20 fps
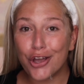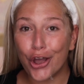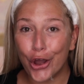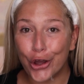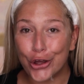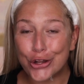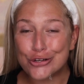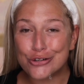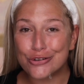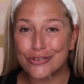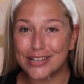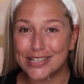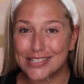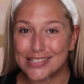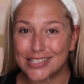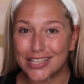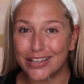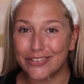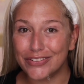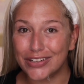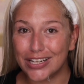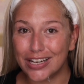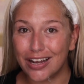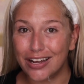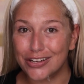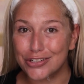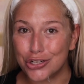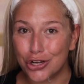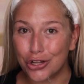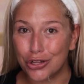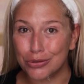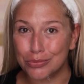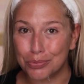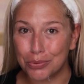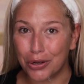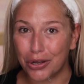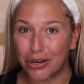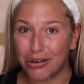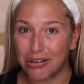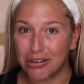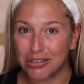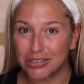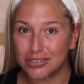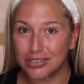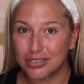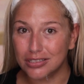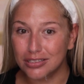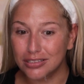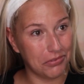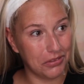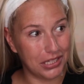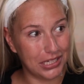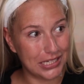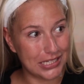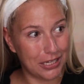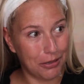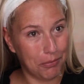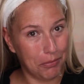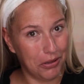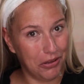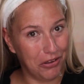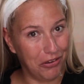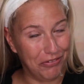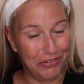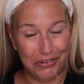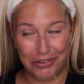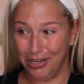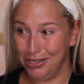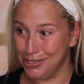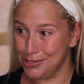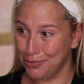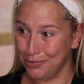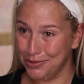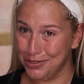a $179 product. Link down below if you guys